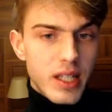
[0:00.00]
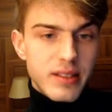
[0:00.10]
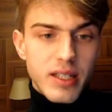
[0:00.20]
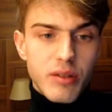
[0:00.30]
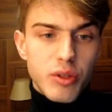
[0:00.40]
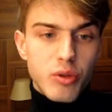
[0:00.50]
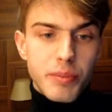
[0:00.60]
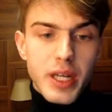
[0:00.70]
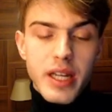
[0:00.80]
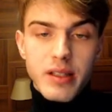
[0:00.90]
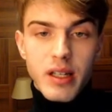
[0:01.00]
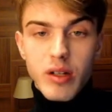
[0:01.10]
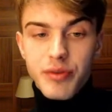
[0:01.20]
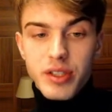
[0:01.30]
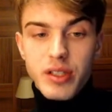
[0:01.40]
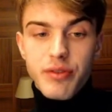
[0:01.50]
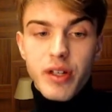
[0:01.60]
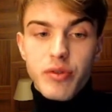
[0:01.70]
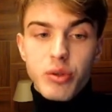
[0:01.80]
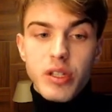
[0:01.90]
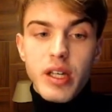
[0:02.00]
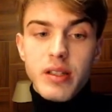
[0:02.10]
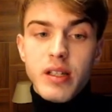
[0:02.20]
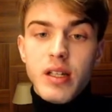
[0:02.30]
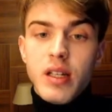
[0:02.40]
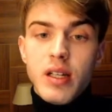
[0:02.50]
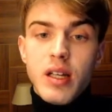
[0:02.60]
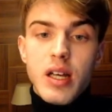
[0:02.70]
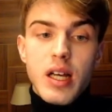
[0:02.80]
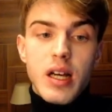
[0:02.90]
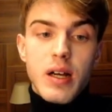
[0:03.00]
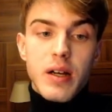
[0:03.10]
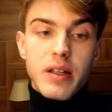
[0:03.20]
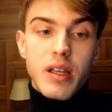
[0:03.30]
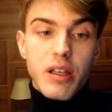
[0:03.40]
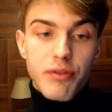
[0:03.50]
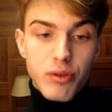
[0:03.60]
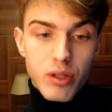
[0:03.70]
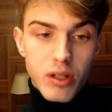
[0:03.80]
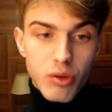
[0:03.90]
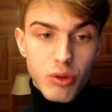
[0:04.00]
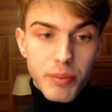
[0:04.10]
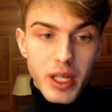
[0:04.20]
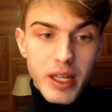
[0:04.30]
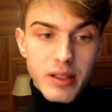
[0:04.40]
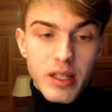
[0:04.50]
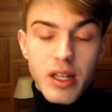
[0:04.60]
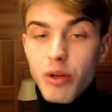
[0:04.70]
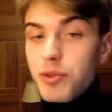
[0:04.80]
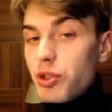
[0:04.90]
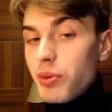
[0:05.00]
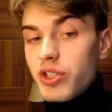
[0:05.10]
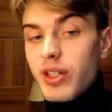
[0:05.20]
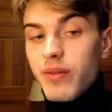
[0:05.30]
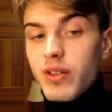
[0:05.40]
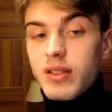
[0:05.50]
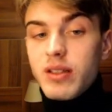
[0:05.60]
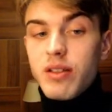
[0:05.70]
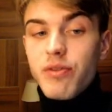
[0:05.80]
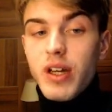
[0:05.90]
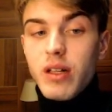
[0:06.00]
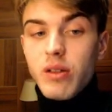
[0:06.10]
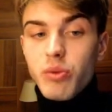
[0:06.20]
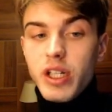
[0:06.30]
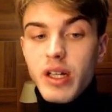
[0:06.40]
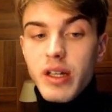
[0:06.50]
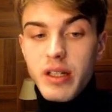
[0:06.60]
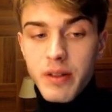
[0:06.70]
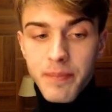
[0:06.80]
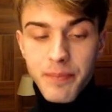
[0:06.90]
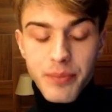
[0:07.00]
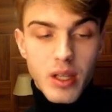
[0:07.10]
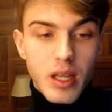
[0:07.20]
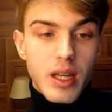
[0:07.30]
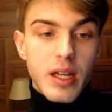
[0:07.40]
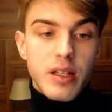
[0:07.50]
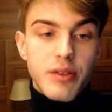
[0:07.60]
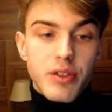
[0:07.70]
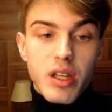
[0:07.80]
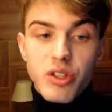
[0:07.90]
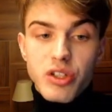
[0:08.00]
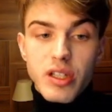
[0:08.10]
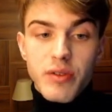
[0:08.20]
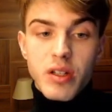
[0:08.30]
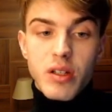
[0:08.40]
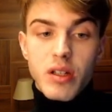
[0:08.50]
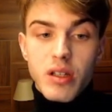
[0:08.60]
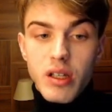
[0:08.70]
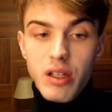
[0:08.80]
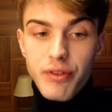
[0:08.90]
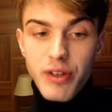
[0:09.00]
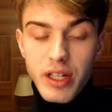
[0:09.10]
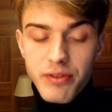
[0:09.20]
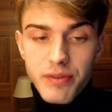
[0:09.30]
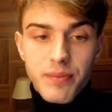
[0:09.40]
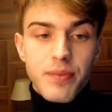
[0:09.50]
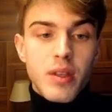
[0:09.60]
Instead, I went rook b8, and after c5, rook d8, king e4, rook b8, and now bishop h7. This is the final winning idea. And after king g7, king e5.